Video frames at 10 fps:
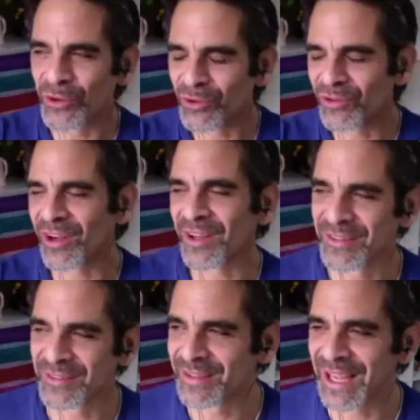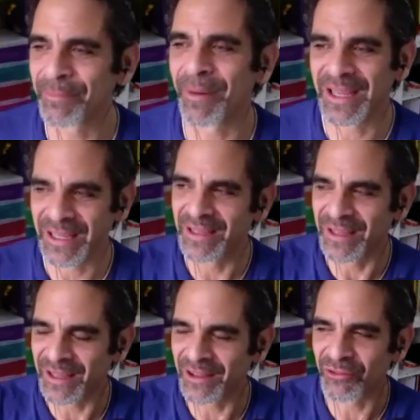you started today by
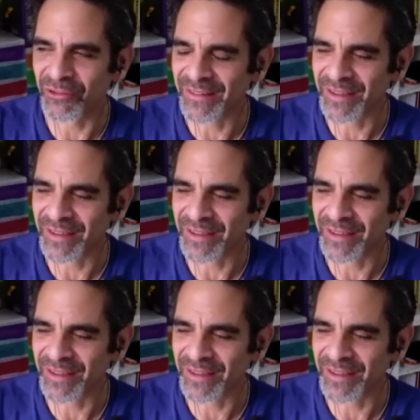creating